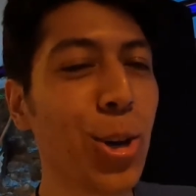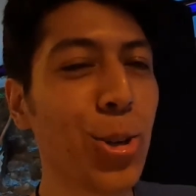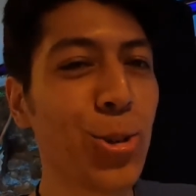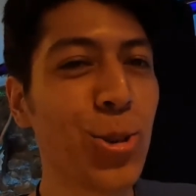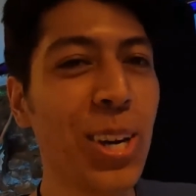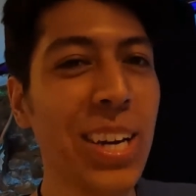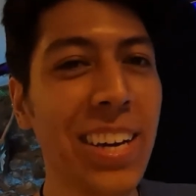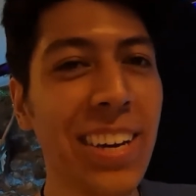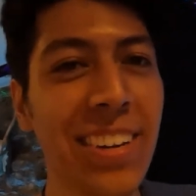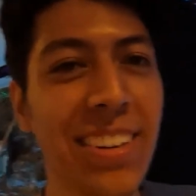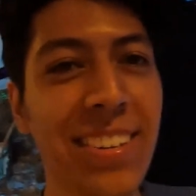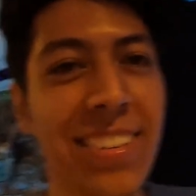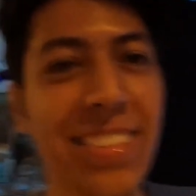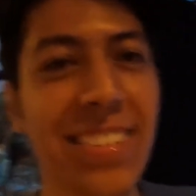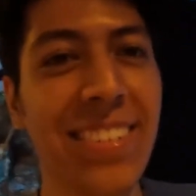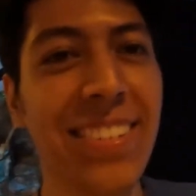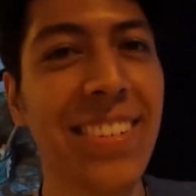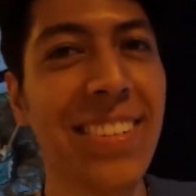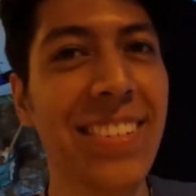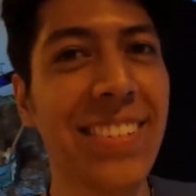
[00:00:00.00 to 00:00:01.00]
Josue.
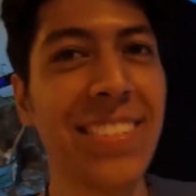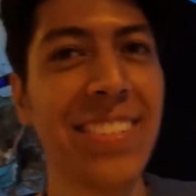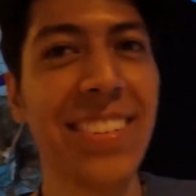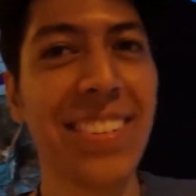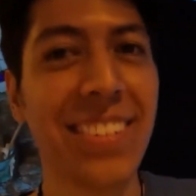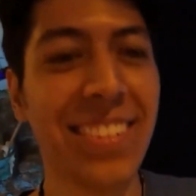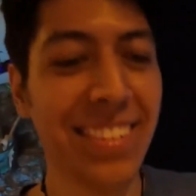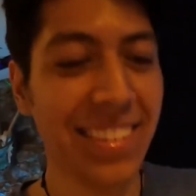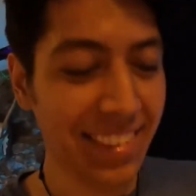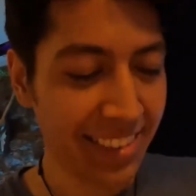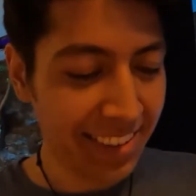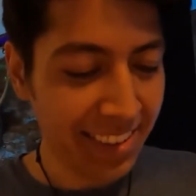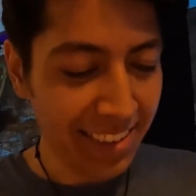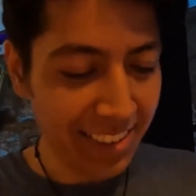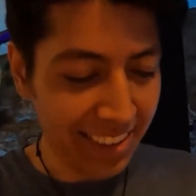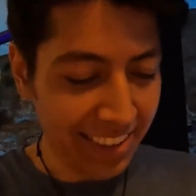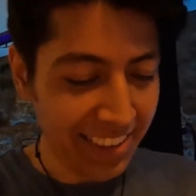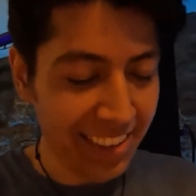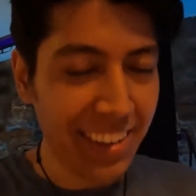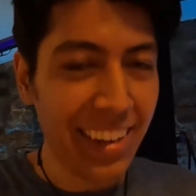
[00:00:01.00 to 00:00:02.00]
Jose.
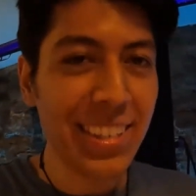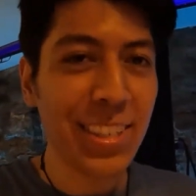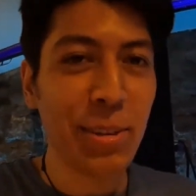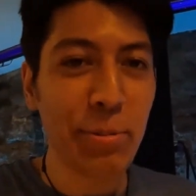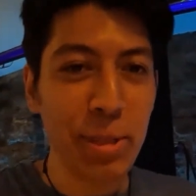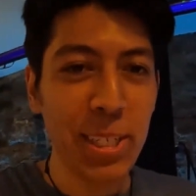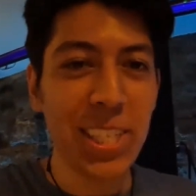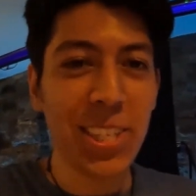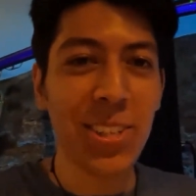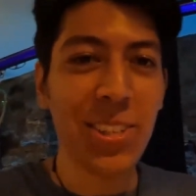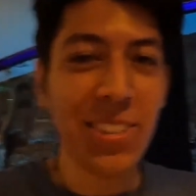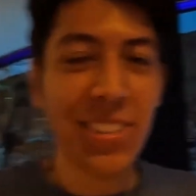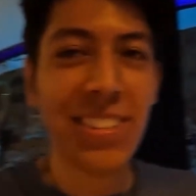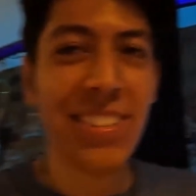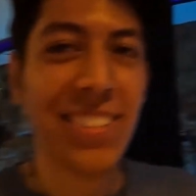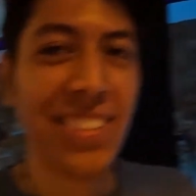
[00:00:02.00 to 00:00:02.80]
Nice to meet you. Nice to